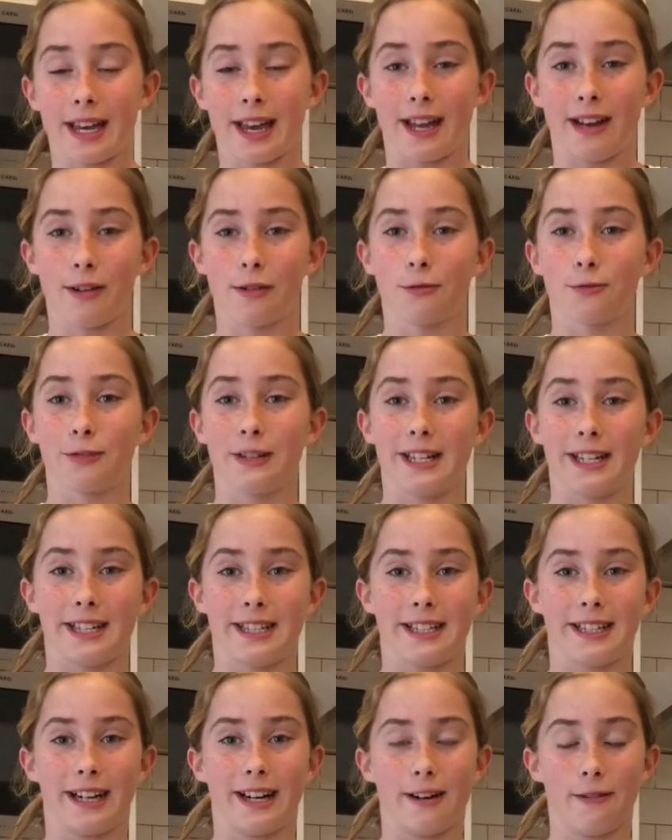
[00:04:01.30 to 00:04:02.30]
in a
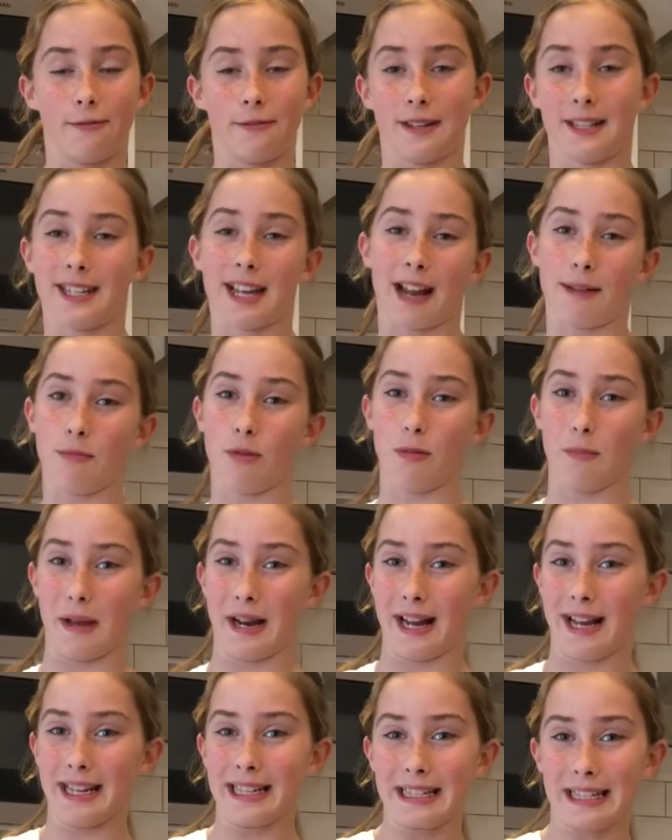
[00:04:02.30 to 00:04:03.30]
freezer for 10 more
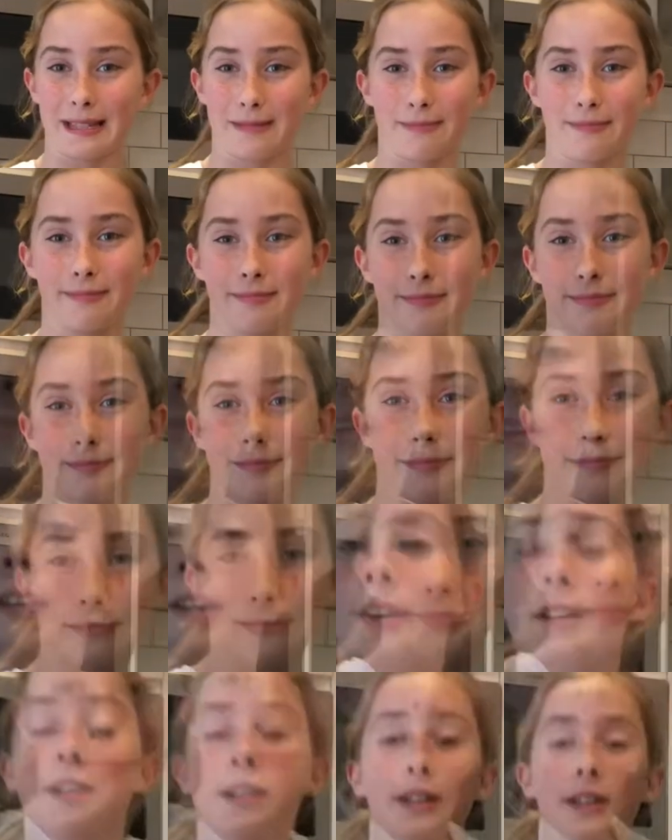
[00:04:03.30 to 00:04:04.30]
minutes.
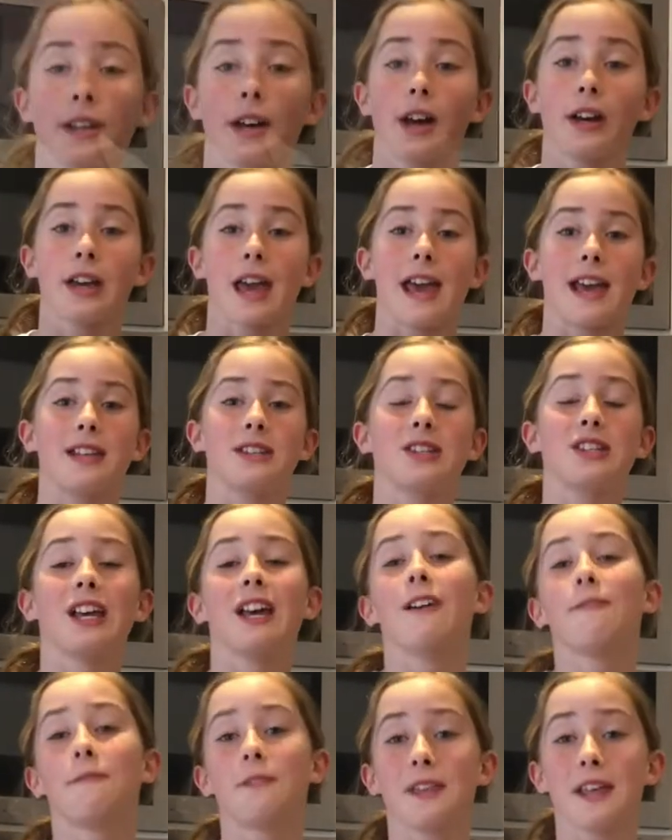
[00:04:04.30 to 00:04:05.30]
Okay, so
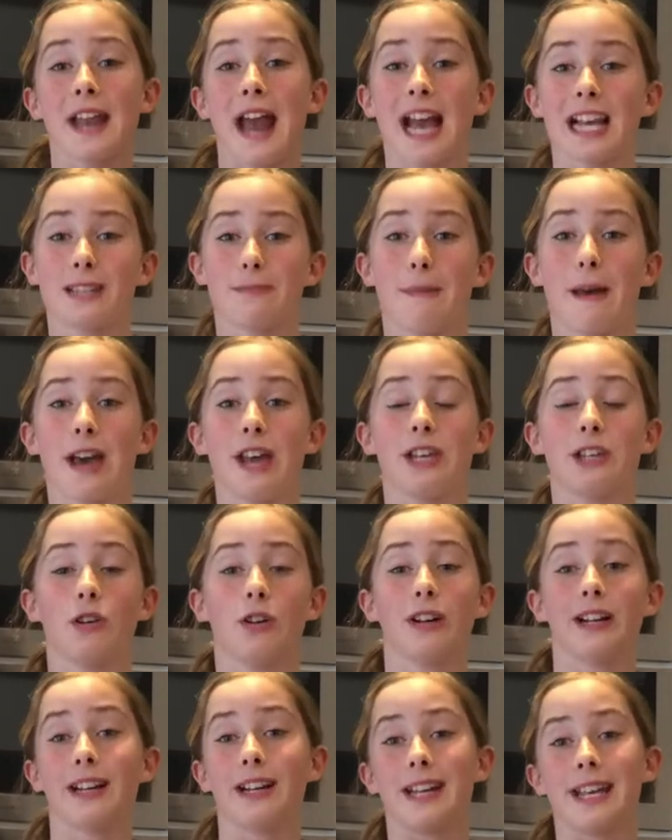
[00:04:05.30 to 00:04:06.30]
for the next bit,
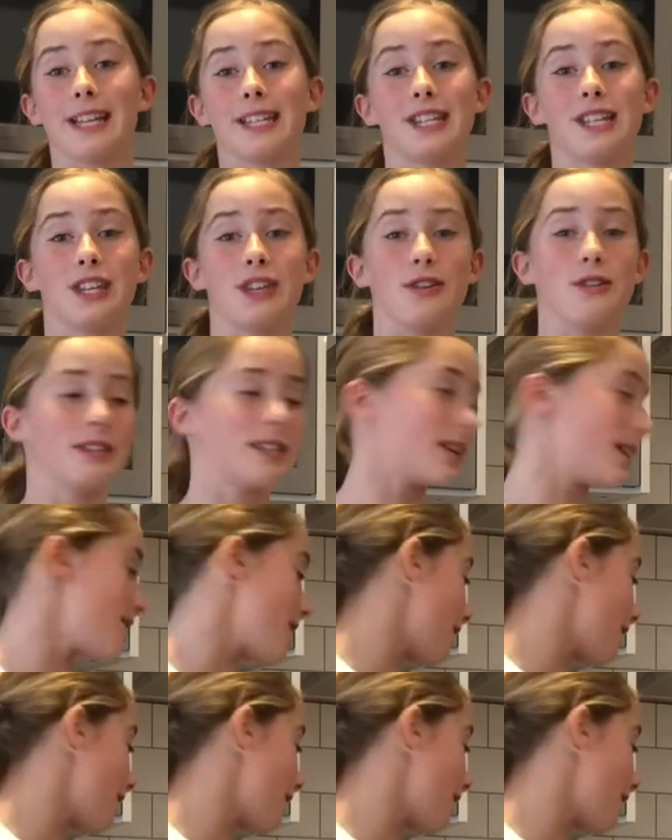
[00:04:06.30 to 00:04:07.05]
you're gonna need to use an